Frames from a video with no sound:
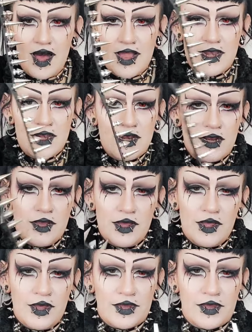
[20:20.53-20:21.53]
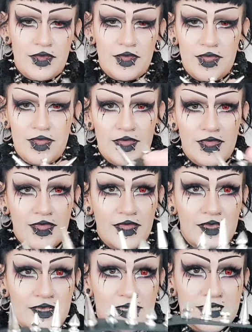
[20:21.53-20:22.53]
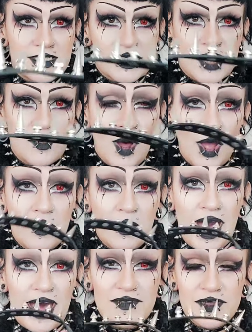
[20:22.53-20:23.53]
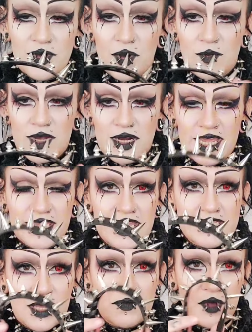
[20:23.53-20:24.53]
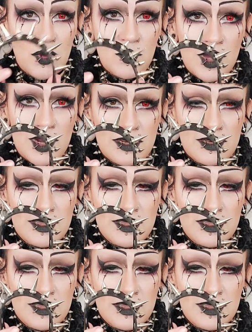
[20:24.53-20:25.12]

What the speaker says: Look. So I haven't got one like this. I've got one